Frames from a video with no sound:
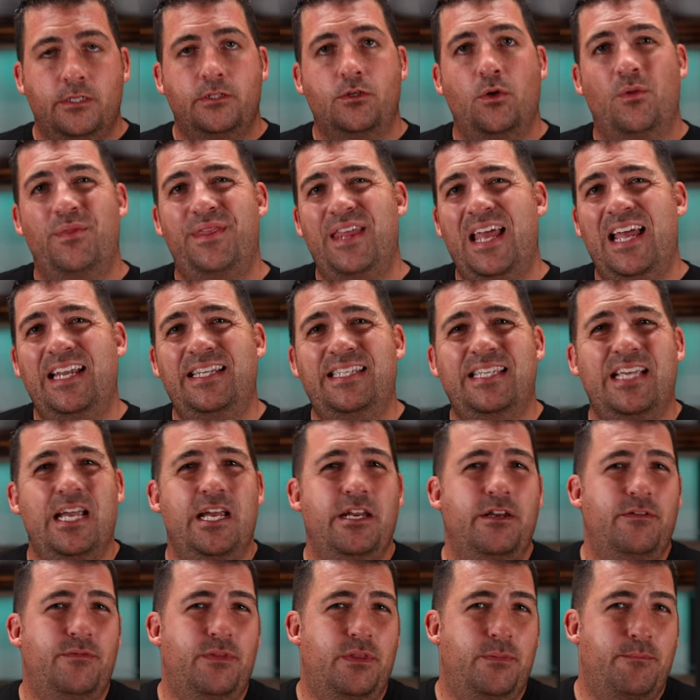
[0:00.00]
So that's
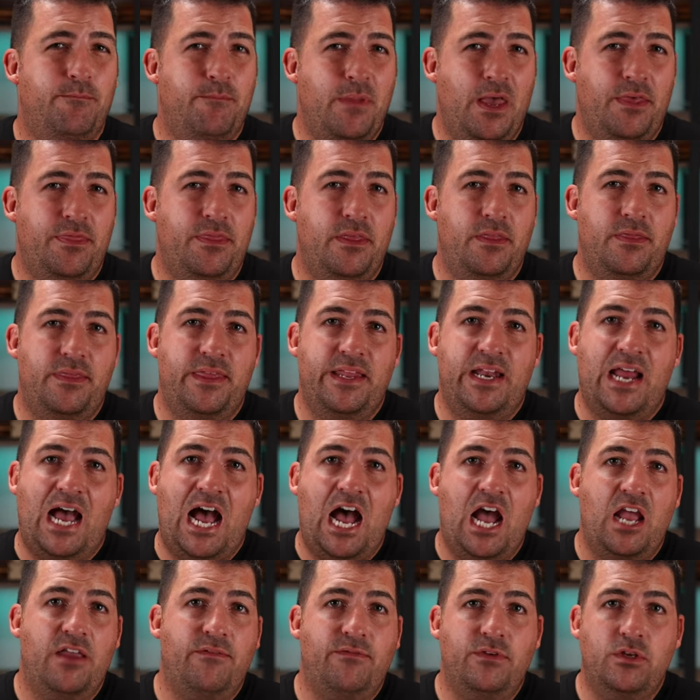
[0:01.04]
kind of the method that
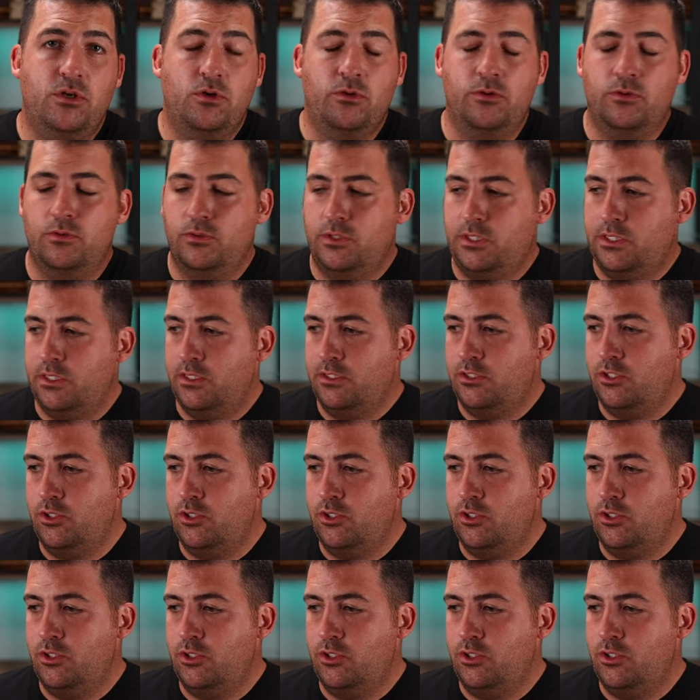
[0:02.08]
I've used